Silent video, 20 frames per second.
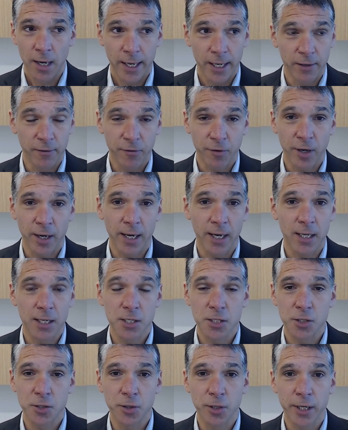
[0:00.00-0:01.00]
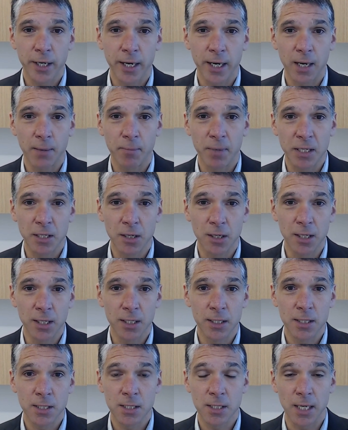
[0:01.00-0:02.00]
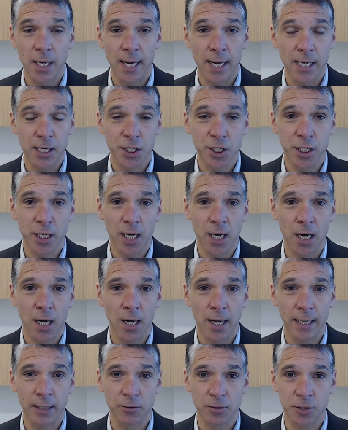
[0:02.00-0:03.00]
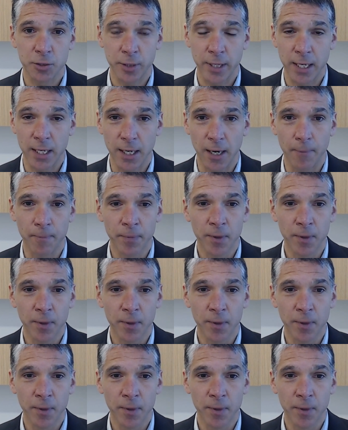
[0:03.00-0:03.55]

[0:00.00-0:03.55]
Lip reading: in France, UK, Middle East, Asia, and Australia.